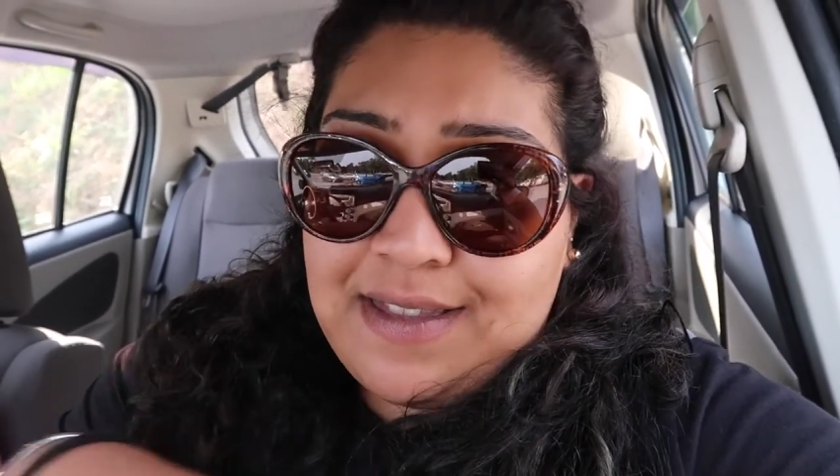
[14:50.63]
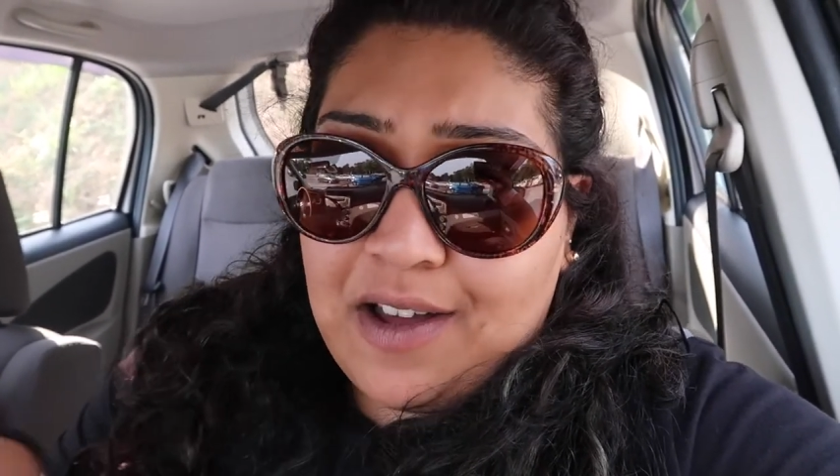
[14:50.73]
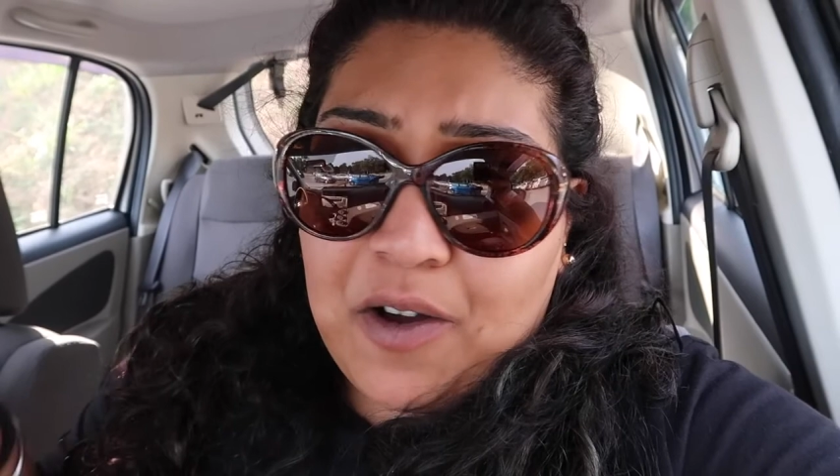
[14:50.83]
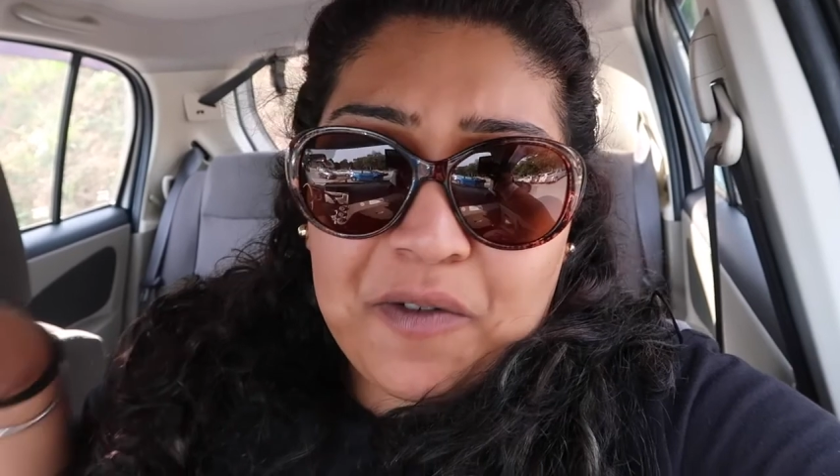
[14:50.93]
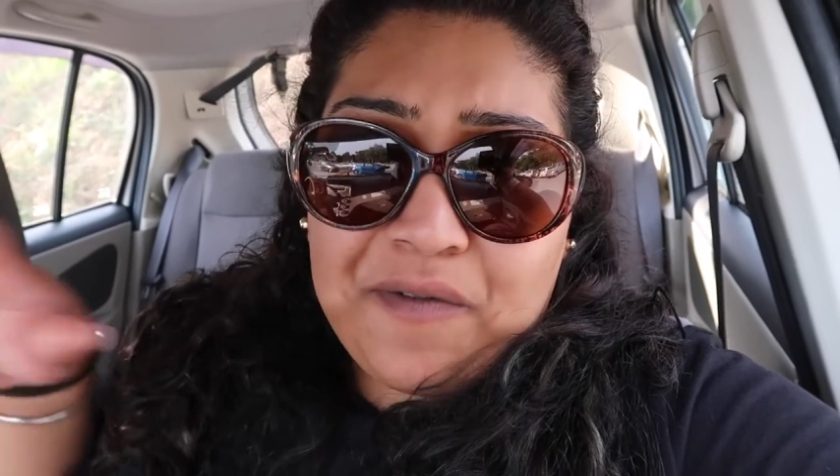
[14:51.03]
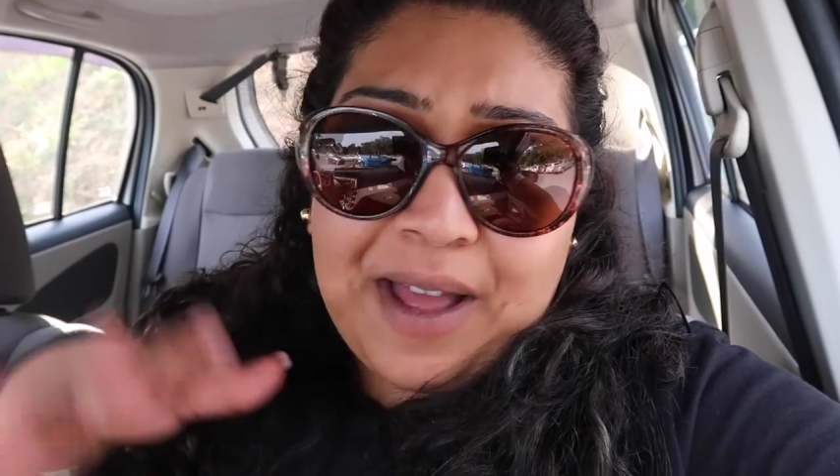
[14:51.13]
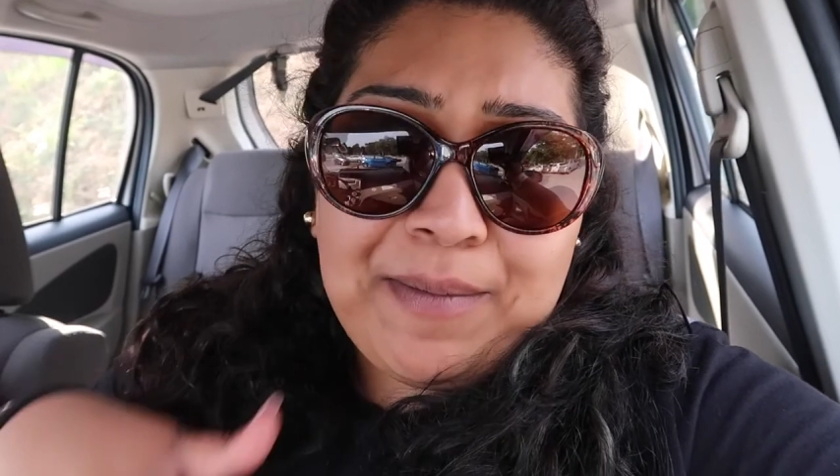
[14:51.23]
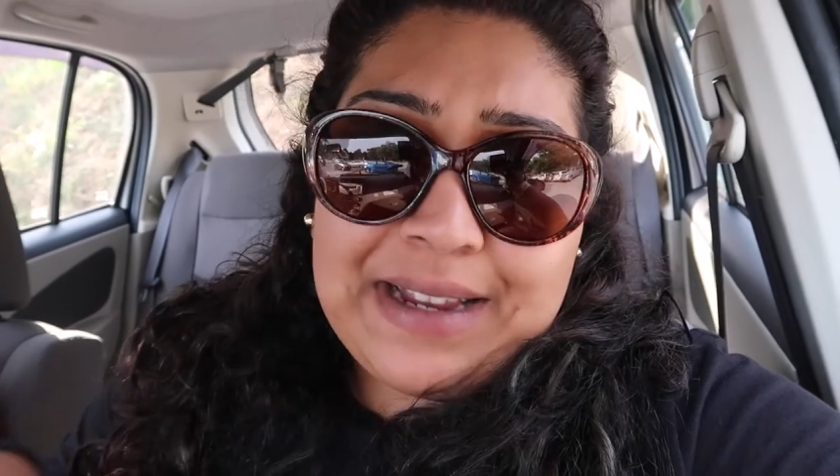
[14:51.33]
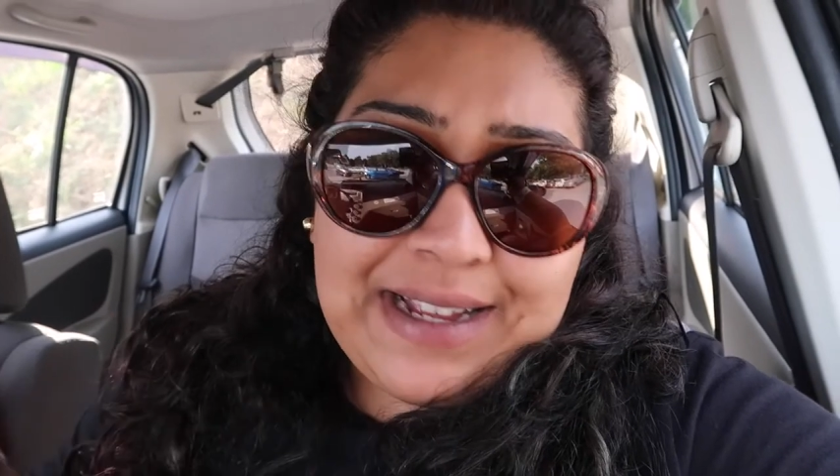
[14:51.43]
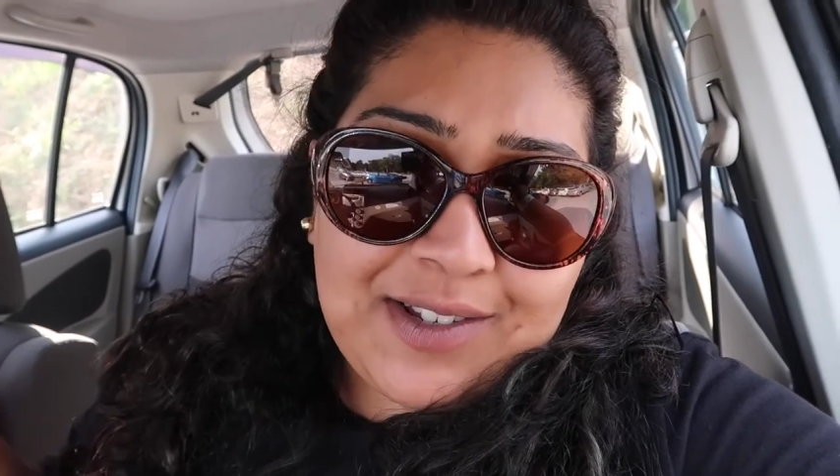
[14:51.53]
the whole
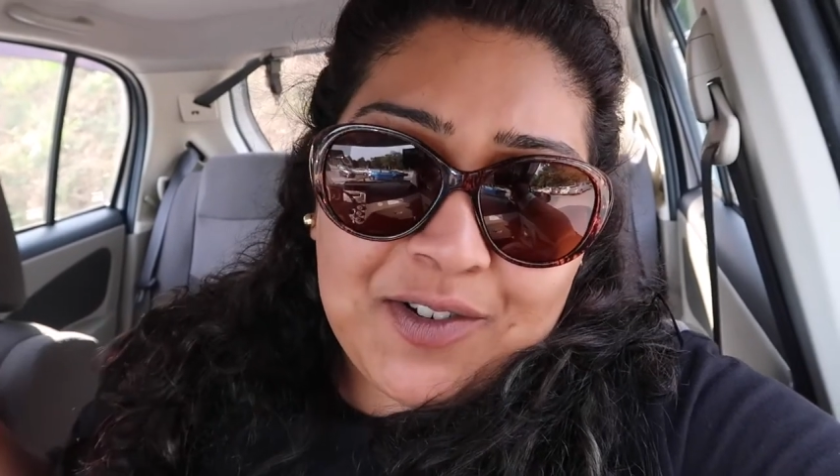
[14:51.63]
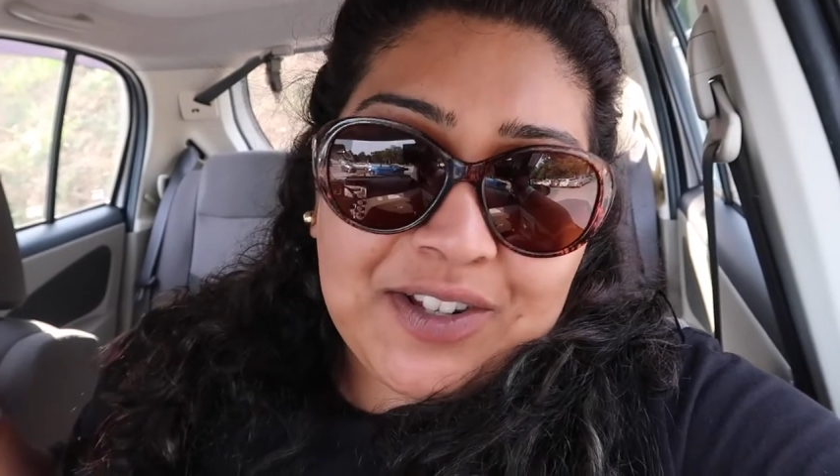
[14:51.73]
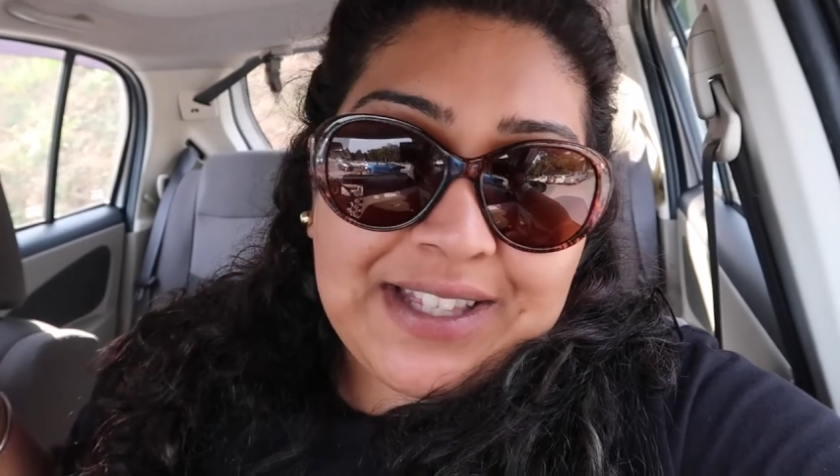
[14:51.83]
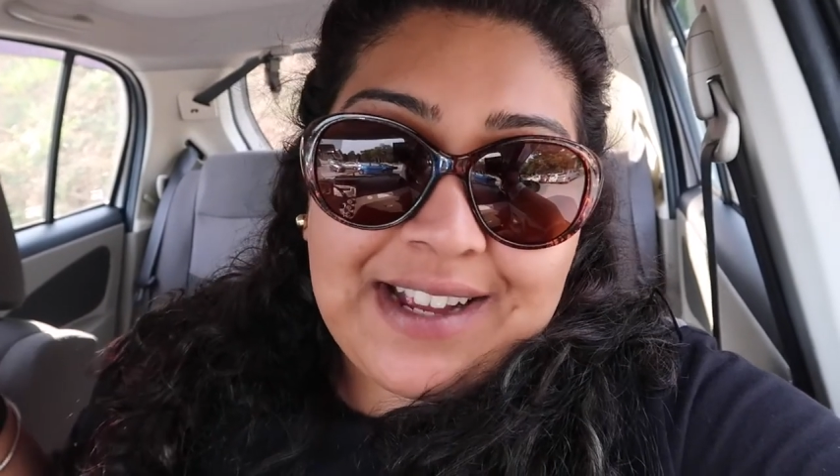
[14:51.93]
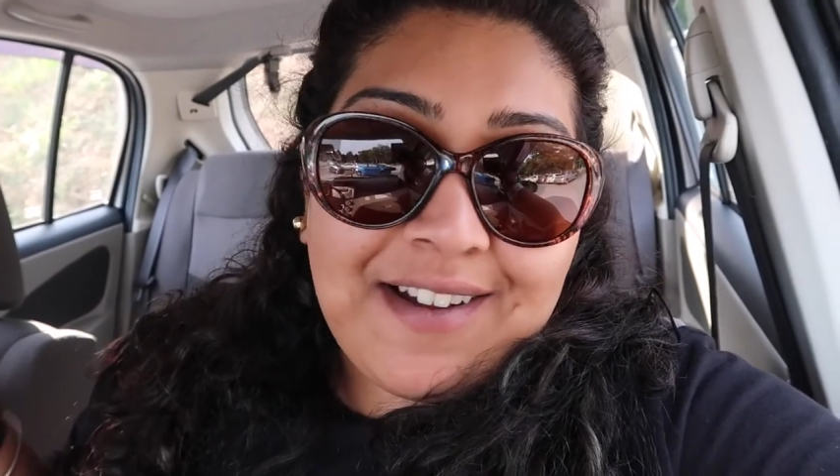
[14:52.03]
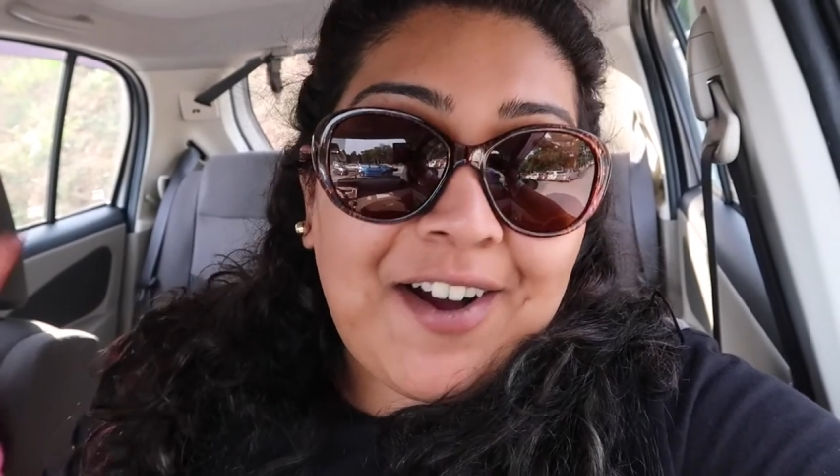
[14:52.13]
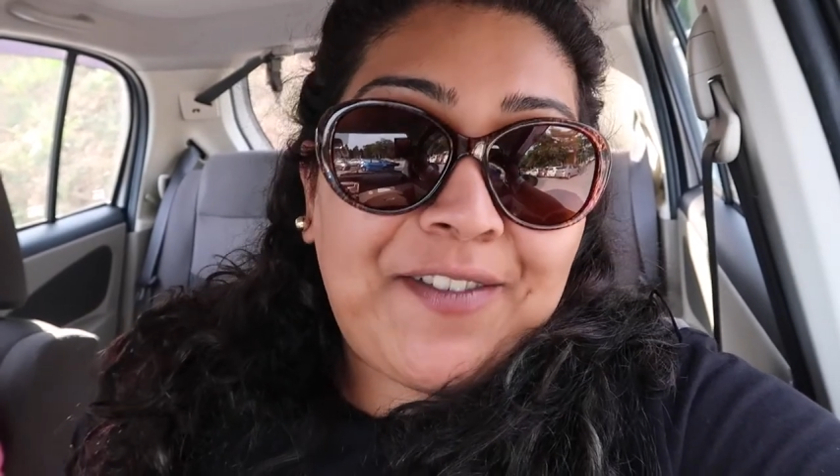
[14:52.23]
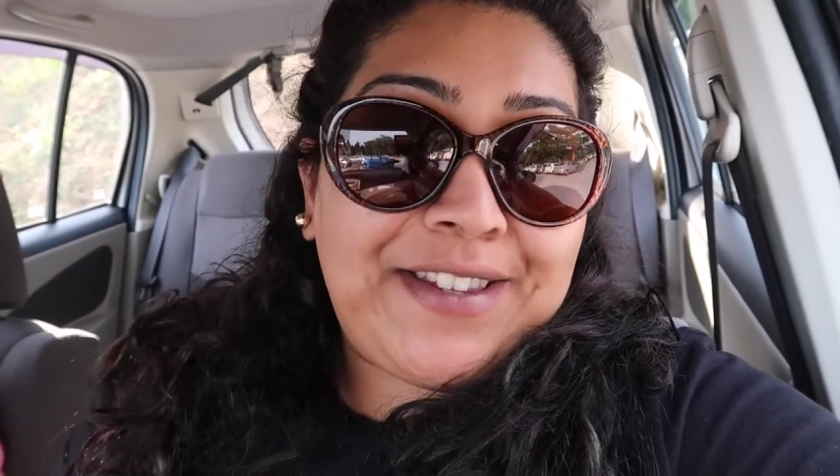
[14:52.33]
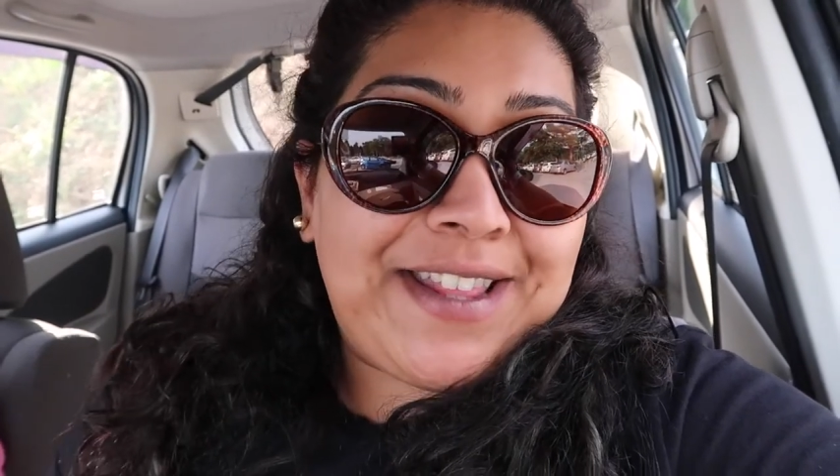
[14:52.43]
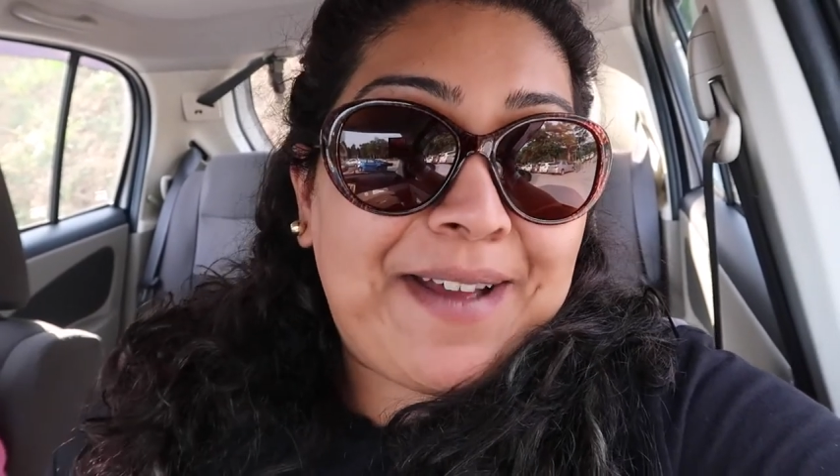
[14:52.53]
family is crossing
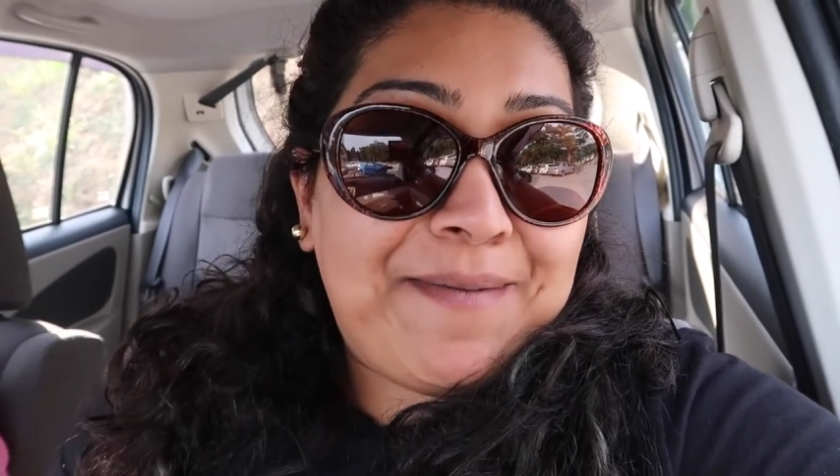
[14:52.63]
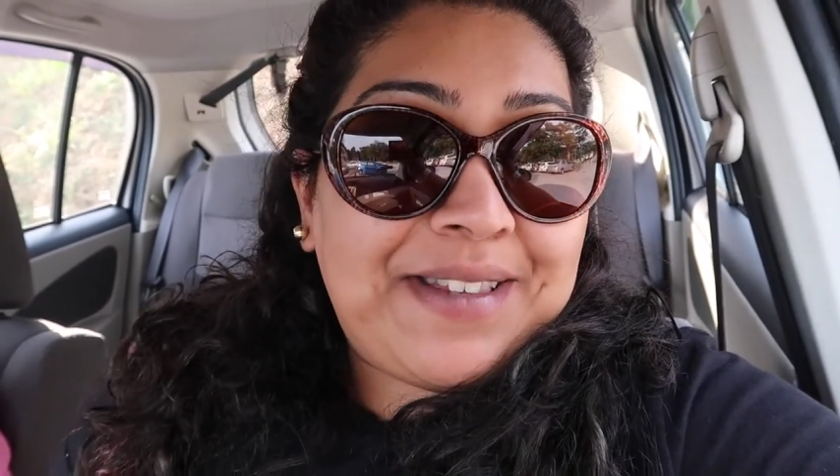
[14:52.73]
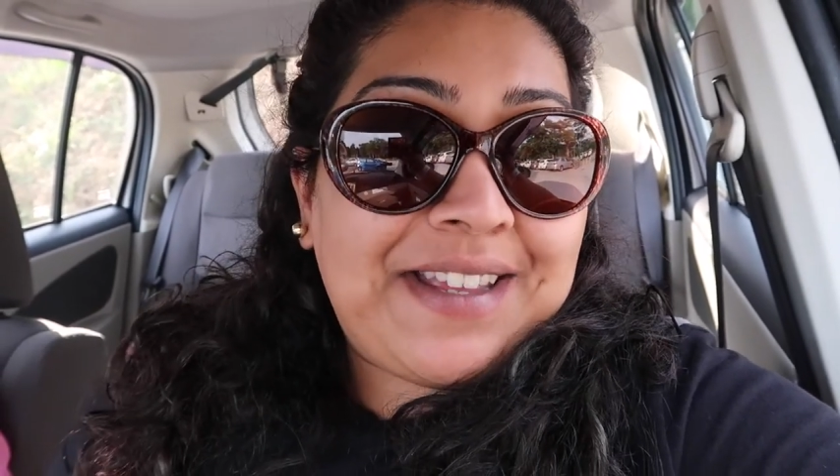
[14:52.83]
after them.